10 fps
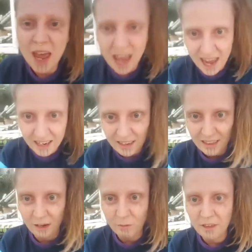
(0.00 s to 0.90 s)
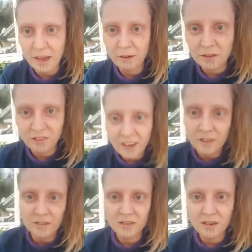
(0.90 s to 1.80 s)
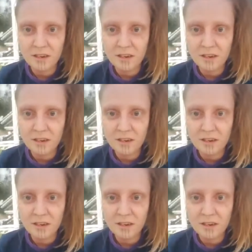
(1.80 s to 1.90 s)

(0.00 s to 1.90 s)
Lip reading: anything without consent.